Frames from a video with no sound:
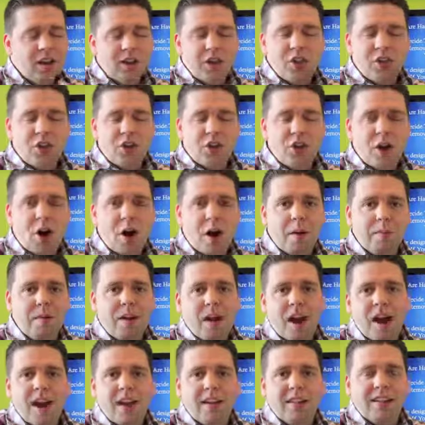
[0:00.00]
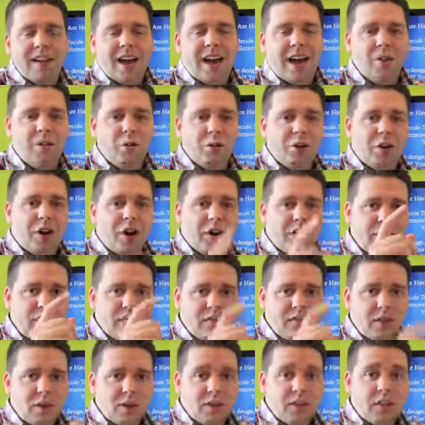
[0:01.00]
Good job, guys. I will talk
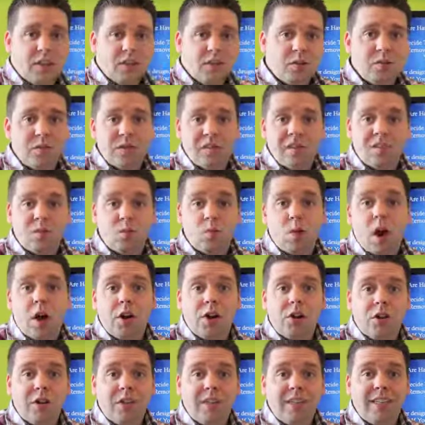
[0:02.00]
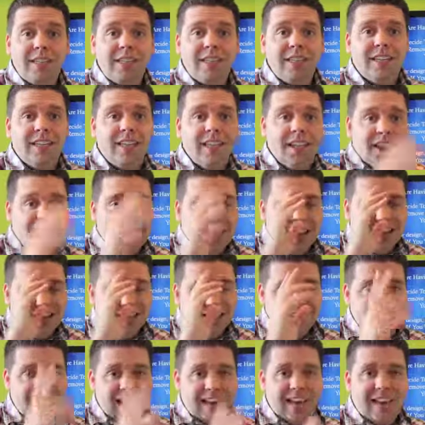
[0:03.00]
to you very soon. This is Roger D.
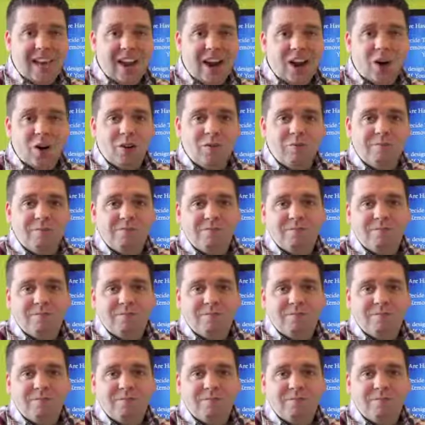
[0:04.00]
Take care.